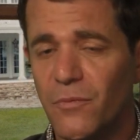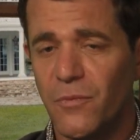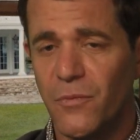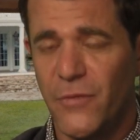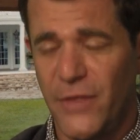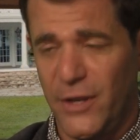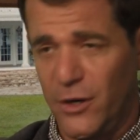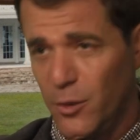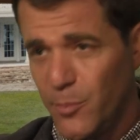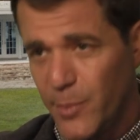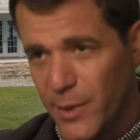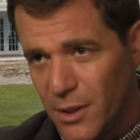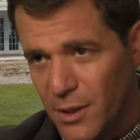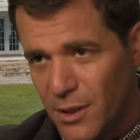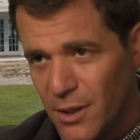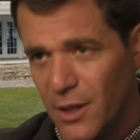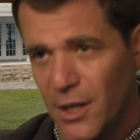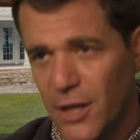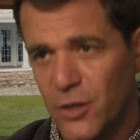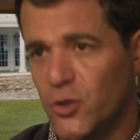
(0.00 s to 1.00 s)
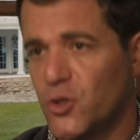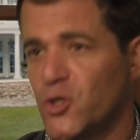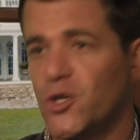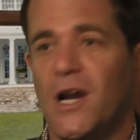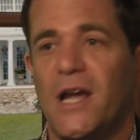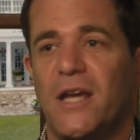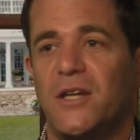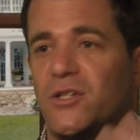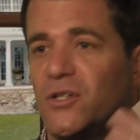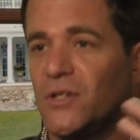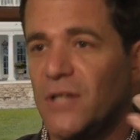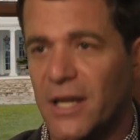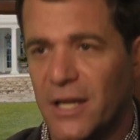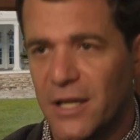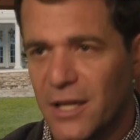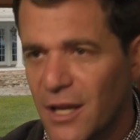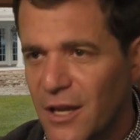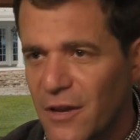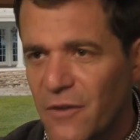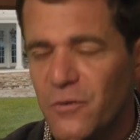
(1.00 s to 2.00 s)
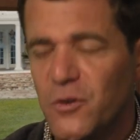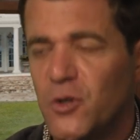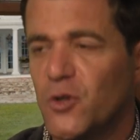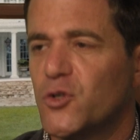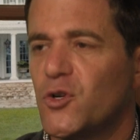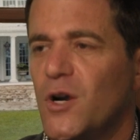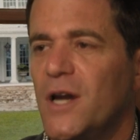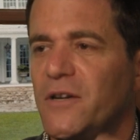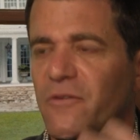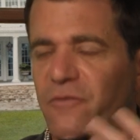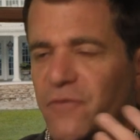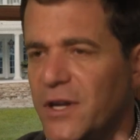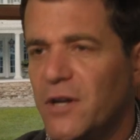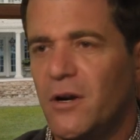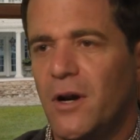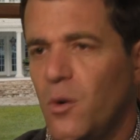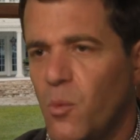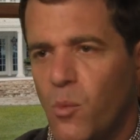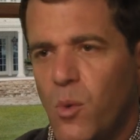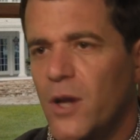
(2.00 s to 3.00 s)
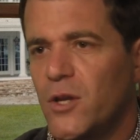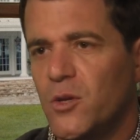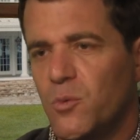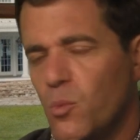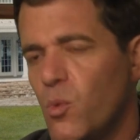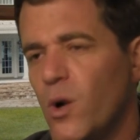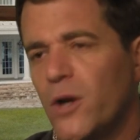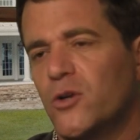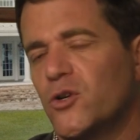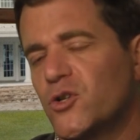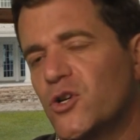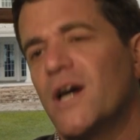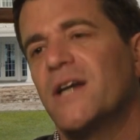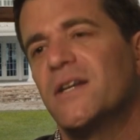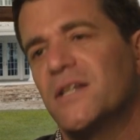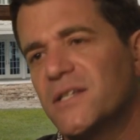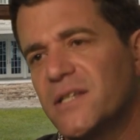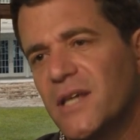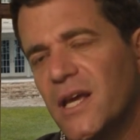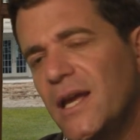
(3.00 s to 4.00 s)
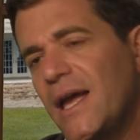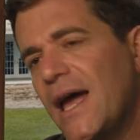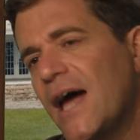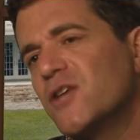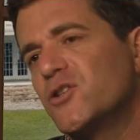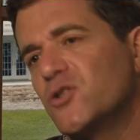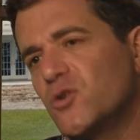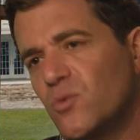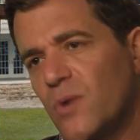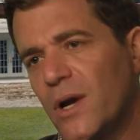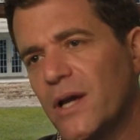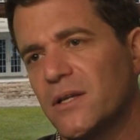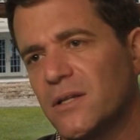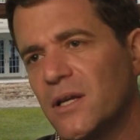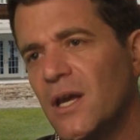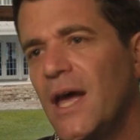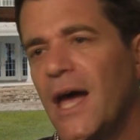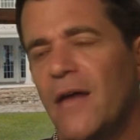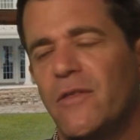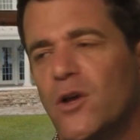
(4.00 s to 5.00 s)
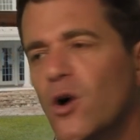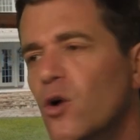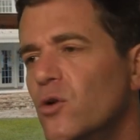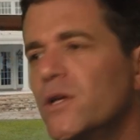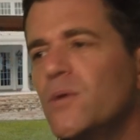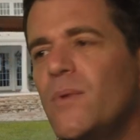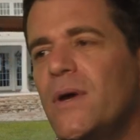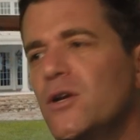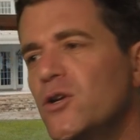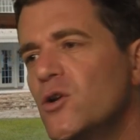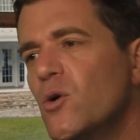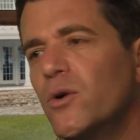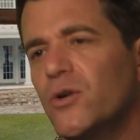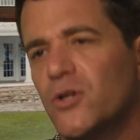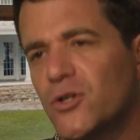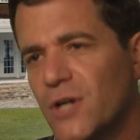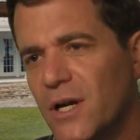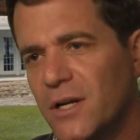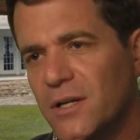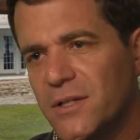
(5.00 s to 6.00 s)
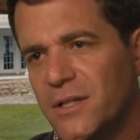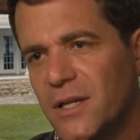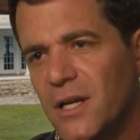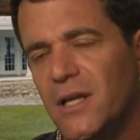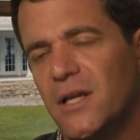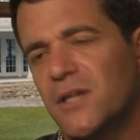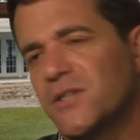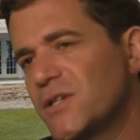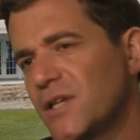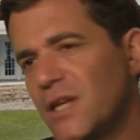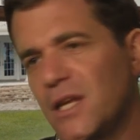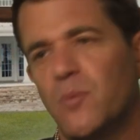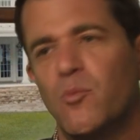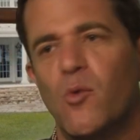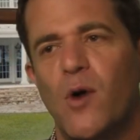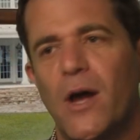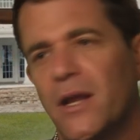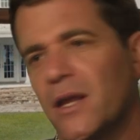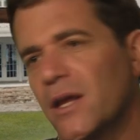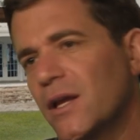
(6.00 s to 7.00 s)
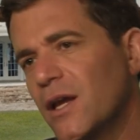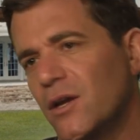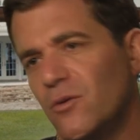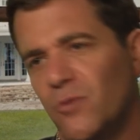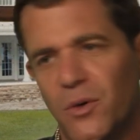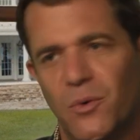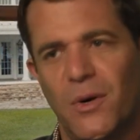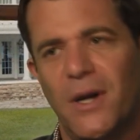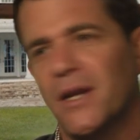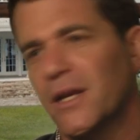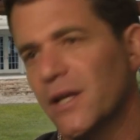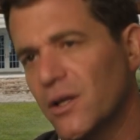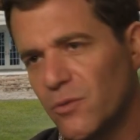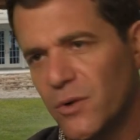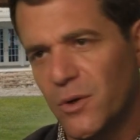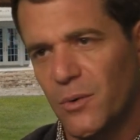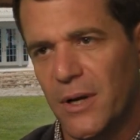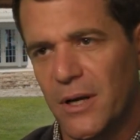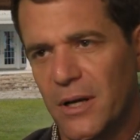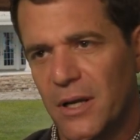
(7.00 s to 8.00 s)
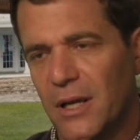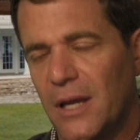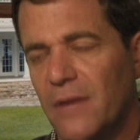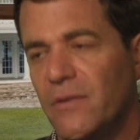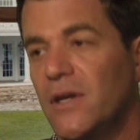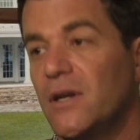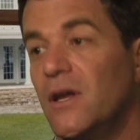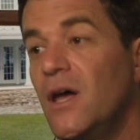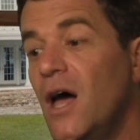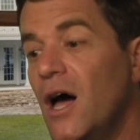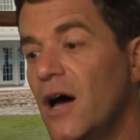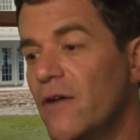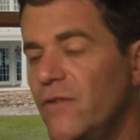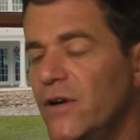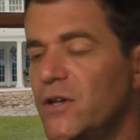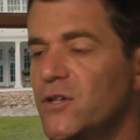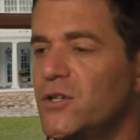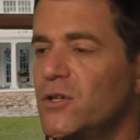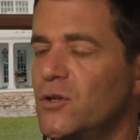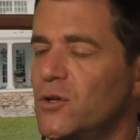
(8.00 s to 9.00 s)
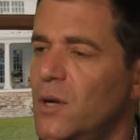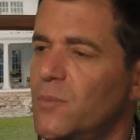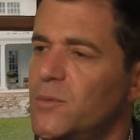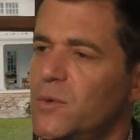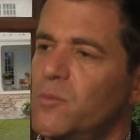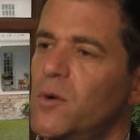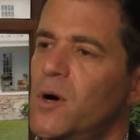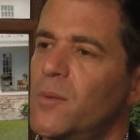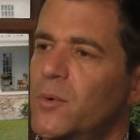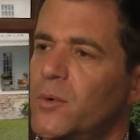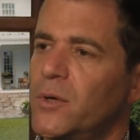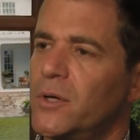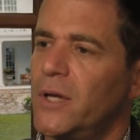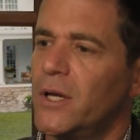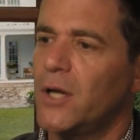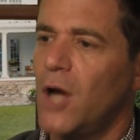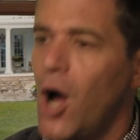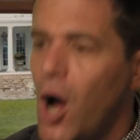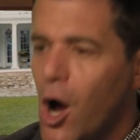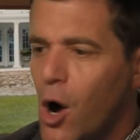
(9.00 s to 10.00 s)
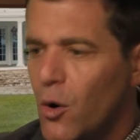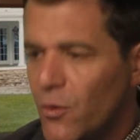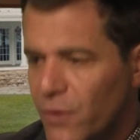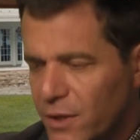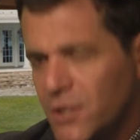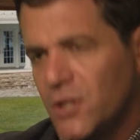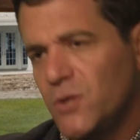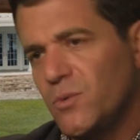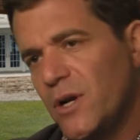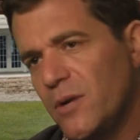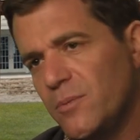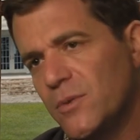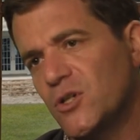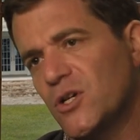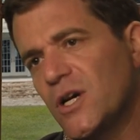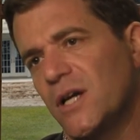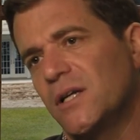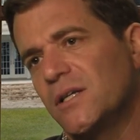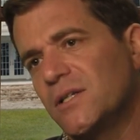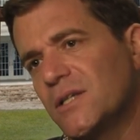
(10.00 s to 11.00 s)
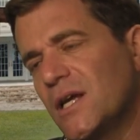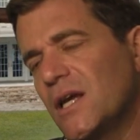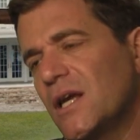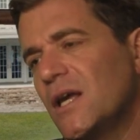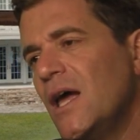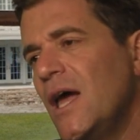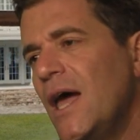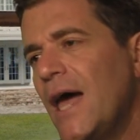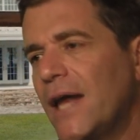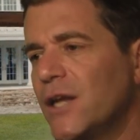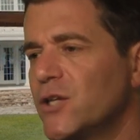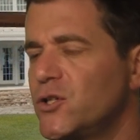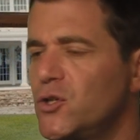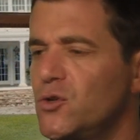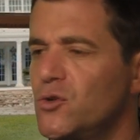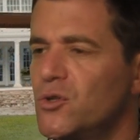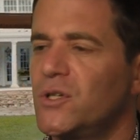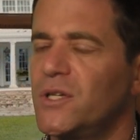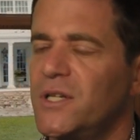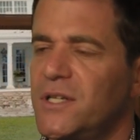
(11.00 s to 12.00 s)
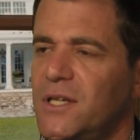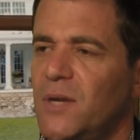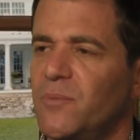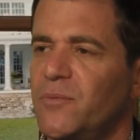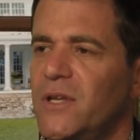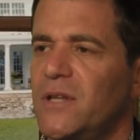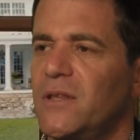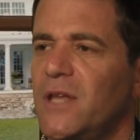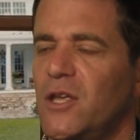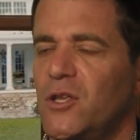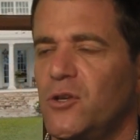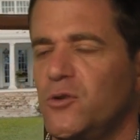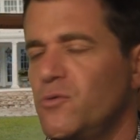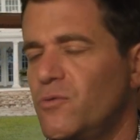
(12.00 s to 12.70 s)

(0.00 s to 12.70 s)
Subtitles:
therapy, and you're trying to figure out what you're trying to say as you write. And the only way to know what you're trying to say is to keep writing and rewriting and rewriting. And then eventually there comes a moment where you're like, oh, this is what I've been trying to say. And it's usually something that